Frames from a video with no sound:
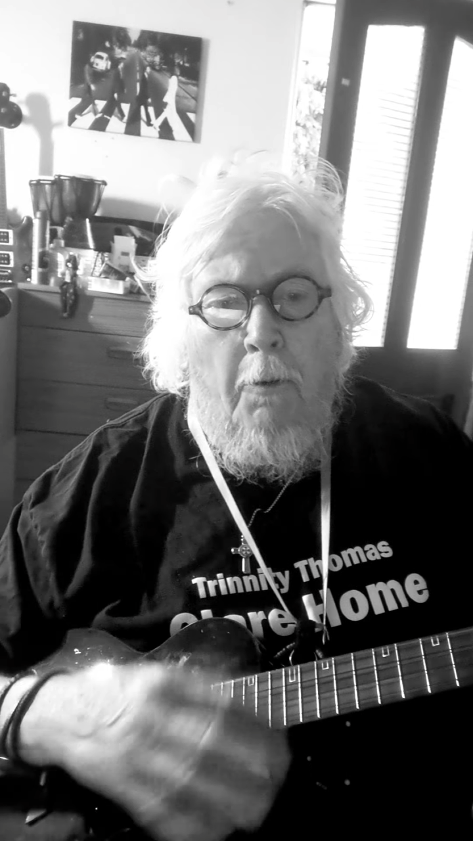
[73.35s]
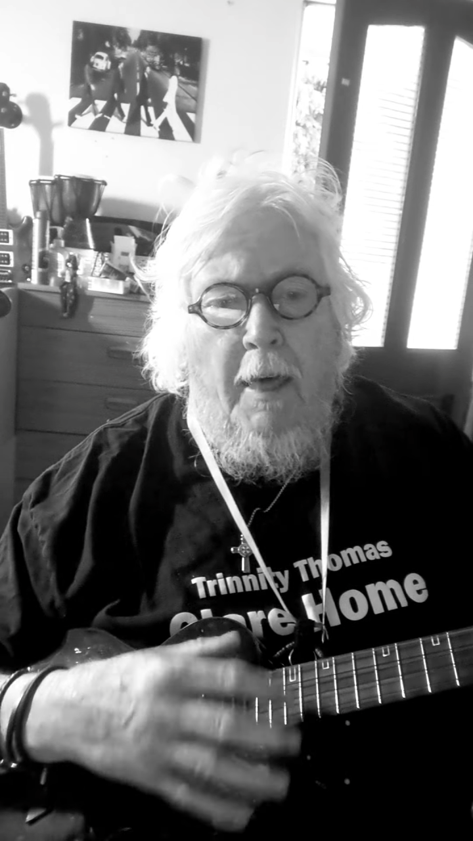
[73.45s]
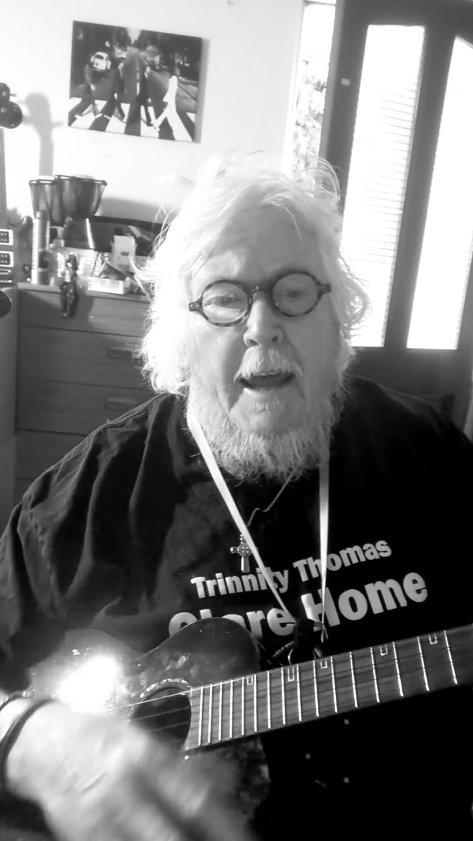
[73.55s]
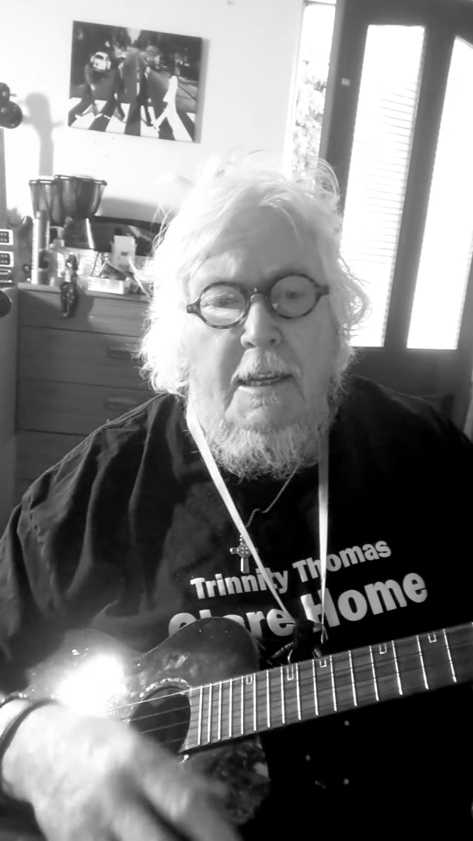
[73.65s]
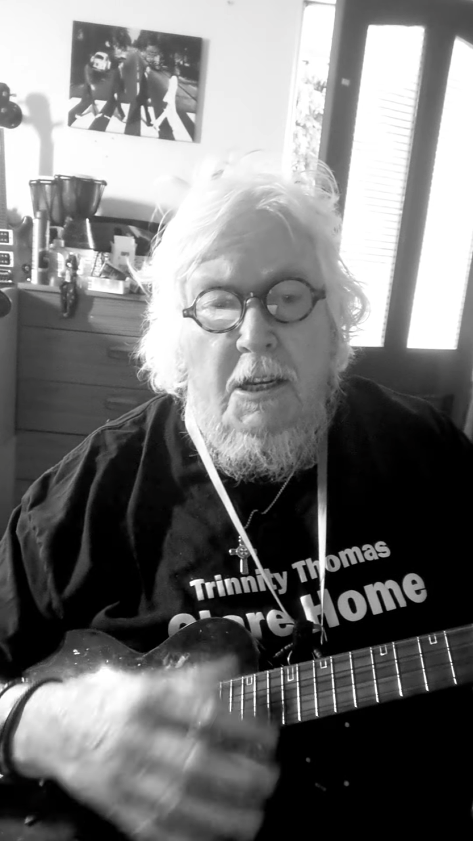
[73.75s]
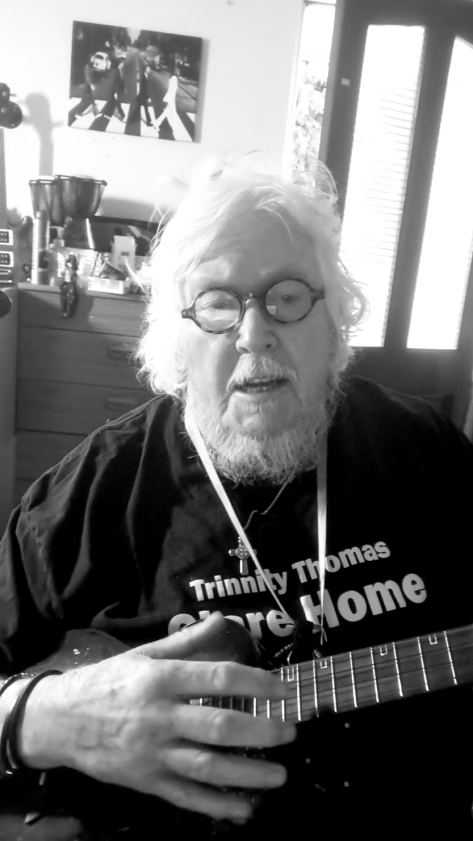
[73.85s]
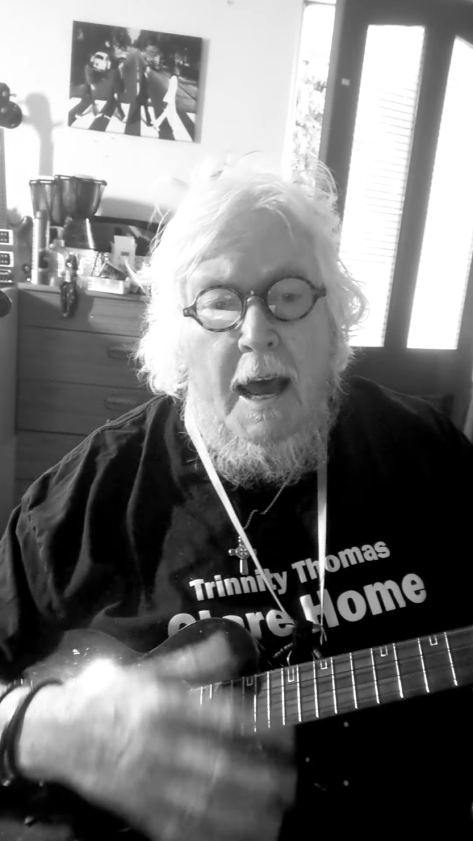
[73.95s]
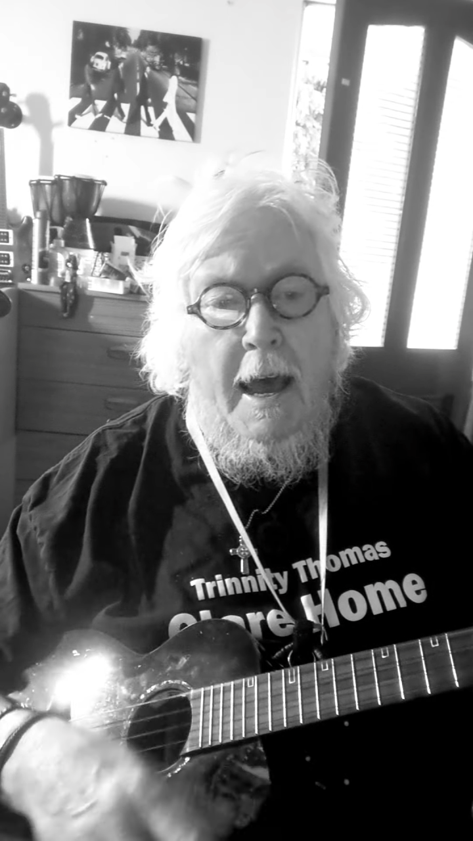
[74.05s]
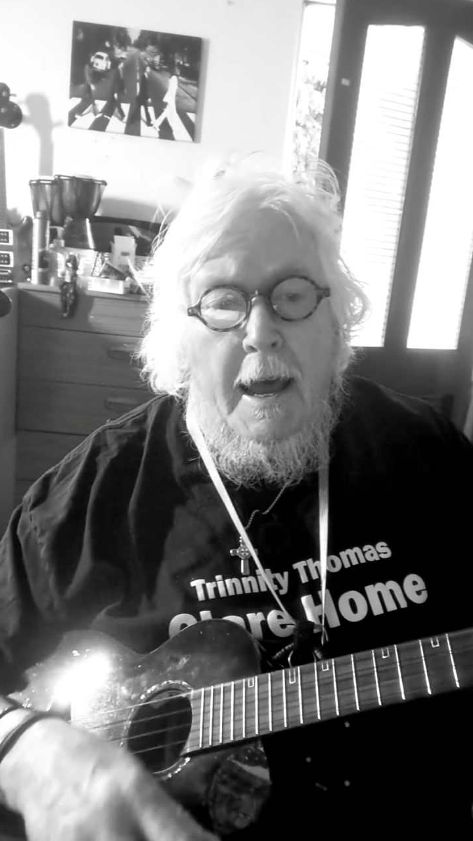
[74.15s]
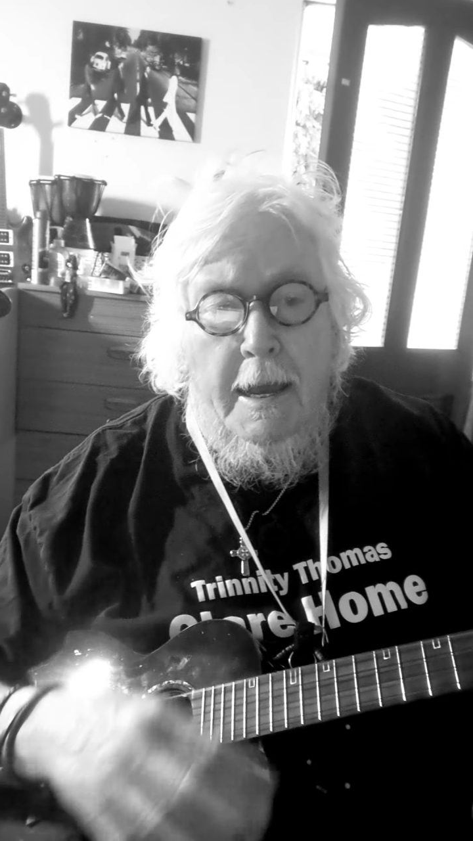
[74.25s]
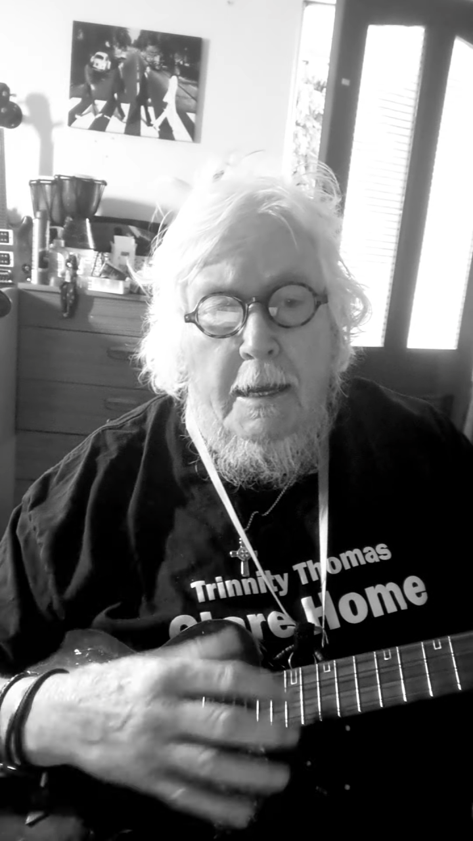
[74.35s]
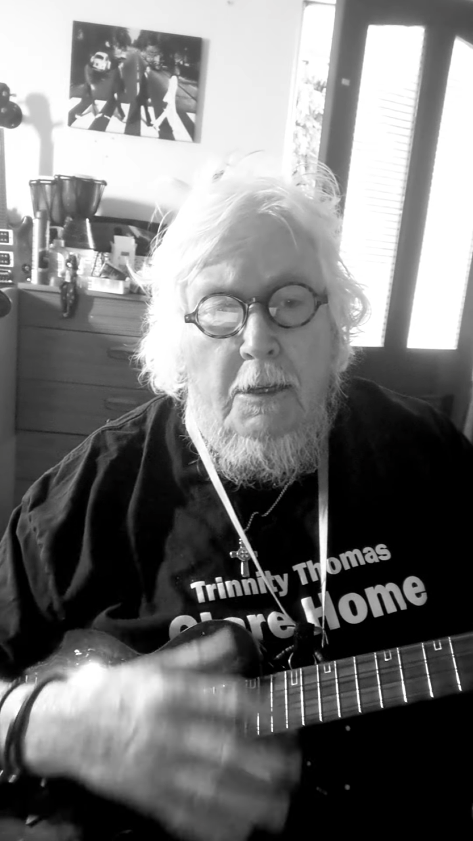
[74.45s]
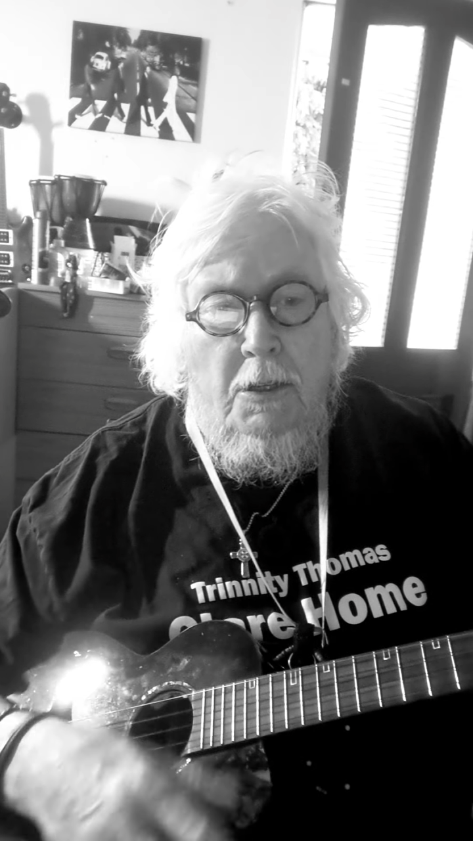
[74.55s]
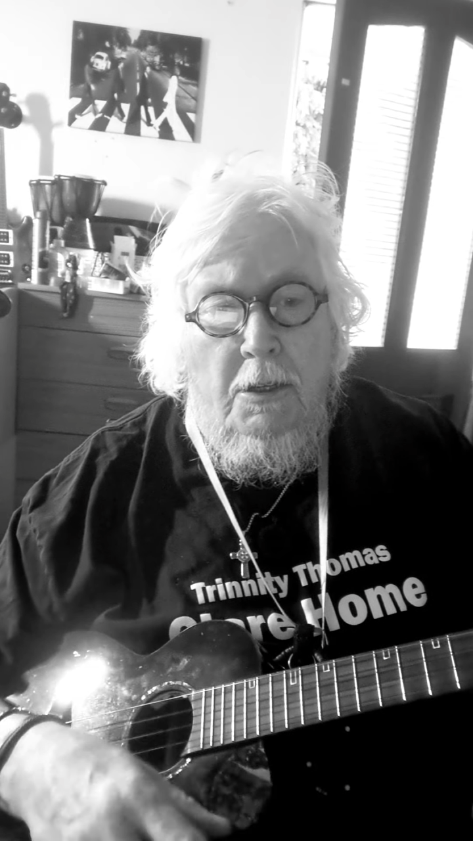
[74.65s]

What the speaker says: that's nice.